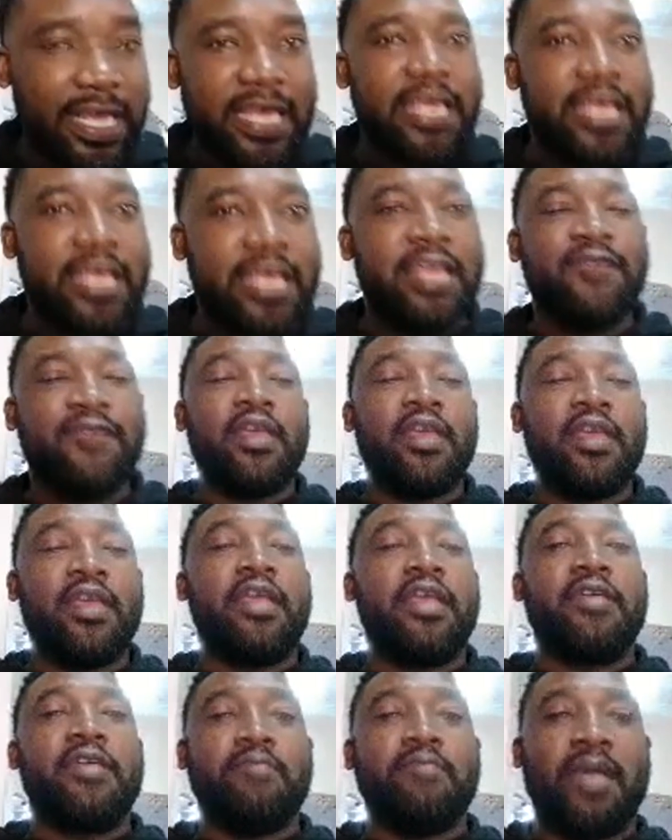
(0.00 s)
If
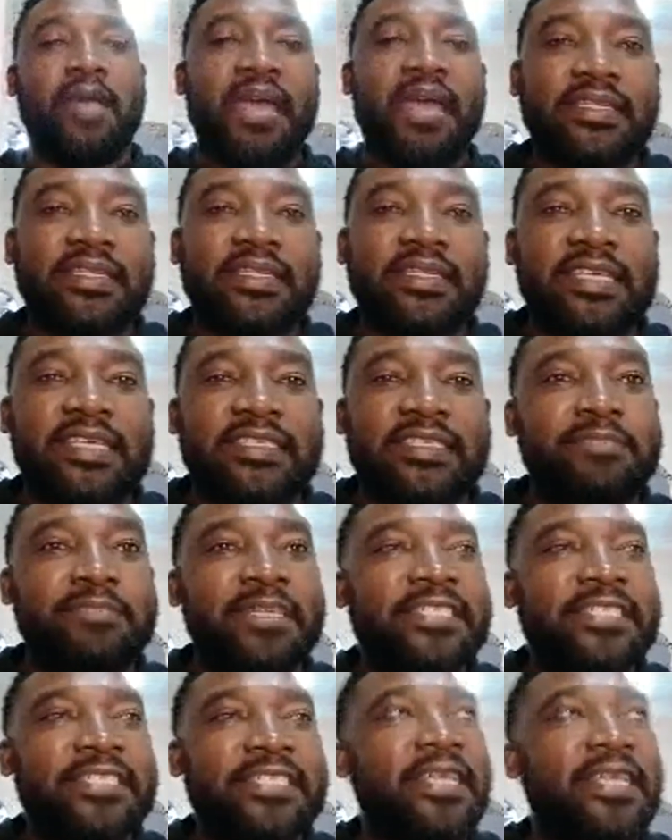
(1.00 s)
my risk
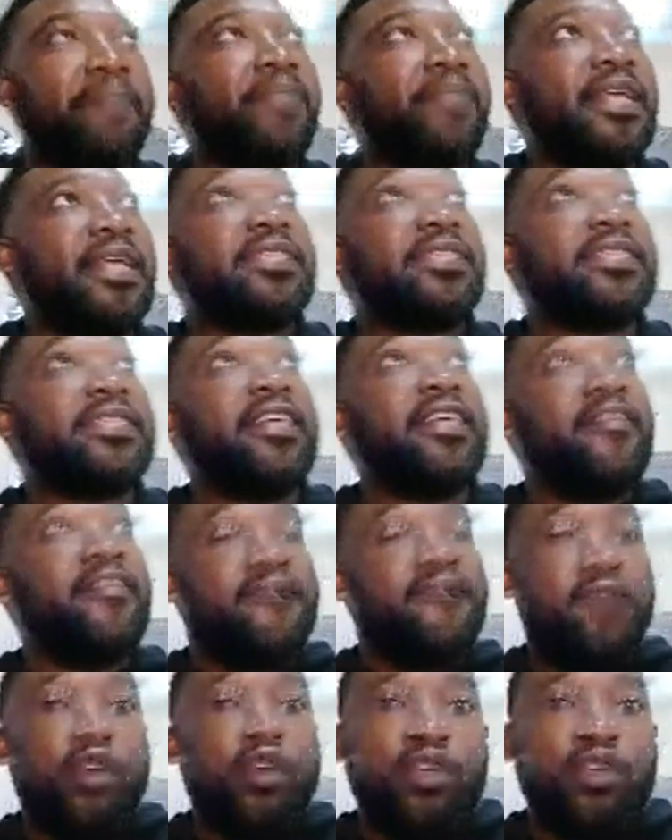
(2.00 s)
assessment template
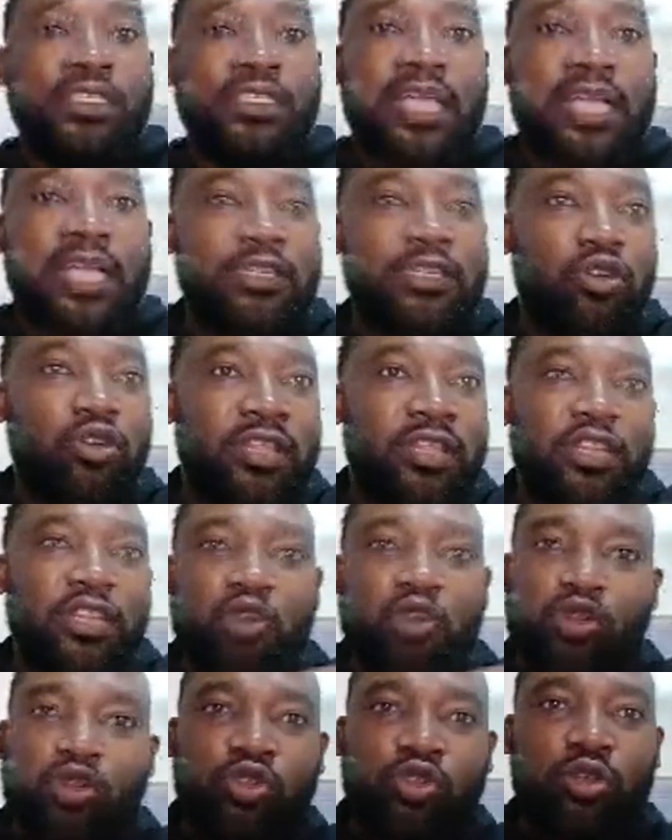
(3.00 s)
follows that on the
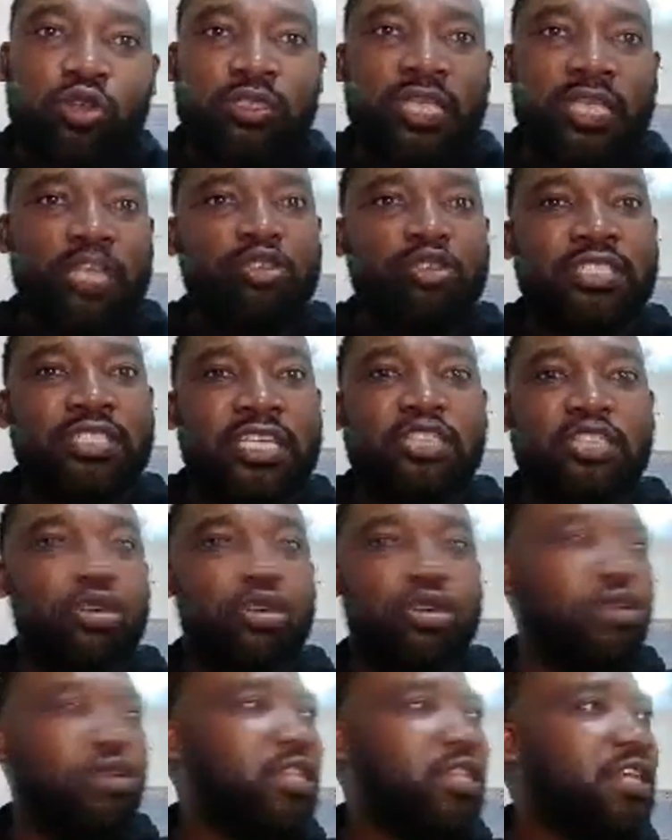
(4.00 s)
controls, I don't just throw
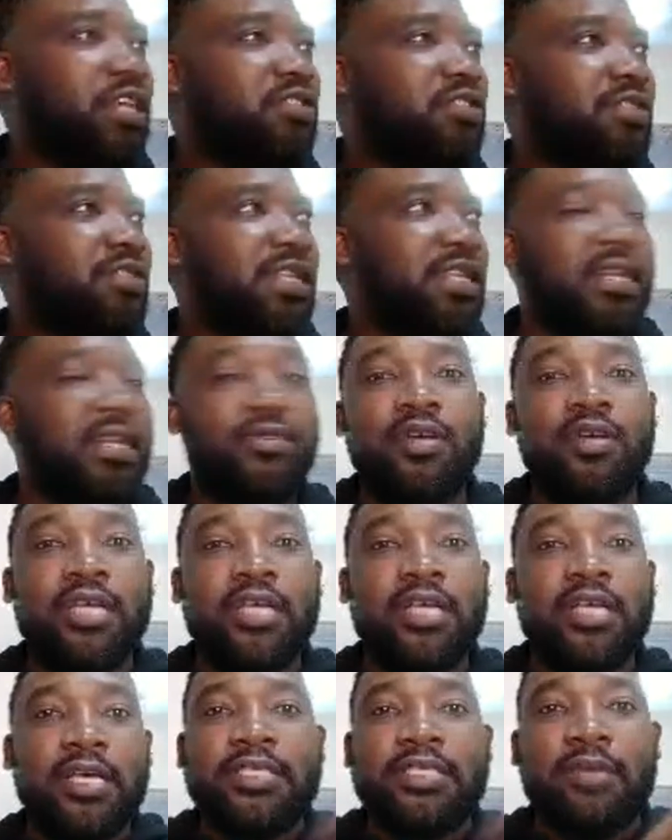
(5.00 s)
there to say that, oh,
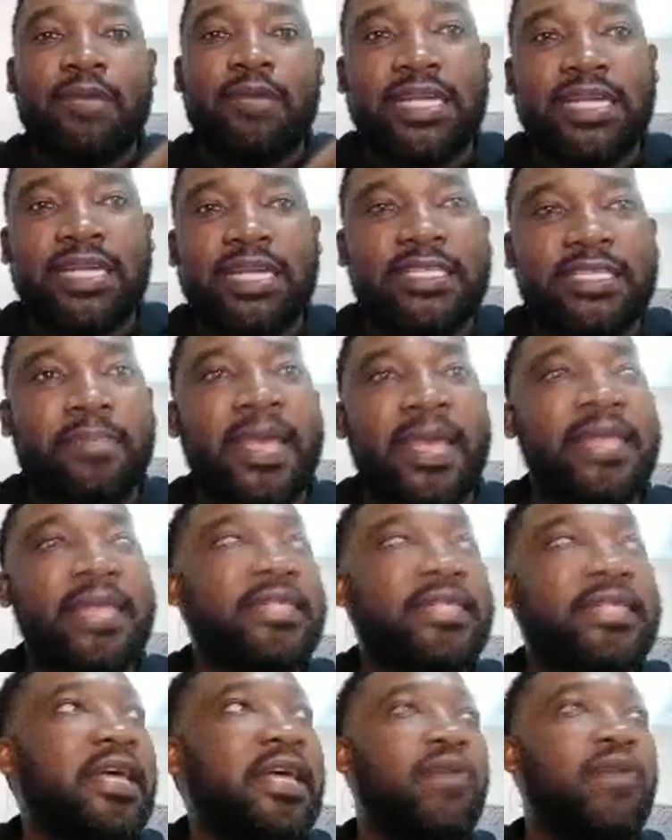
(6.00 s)
someone is a
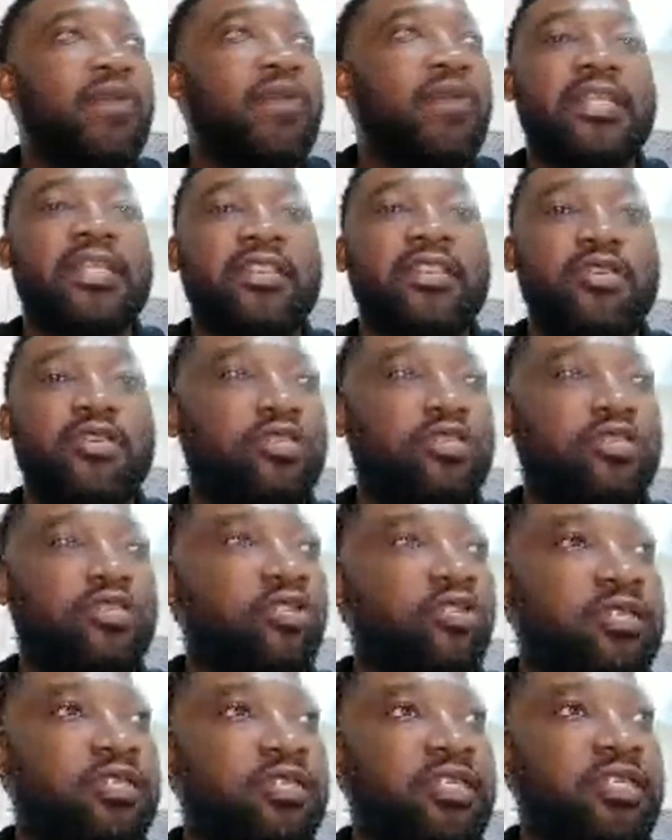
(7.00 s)
painter. What are the controls?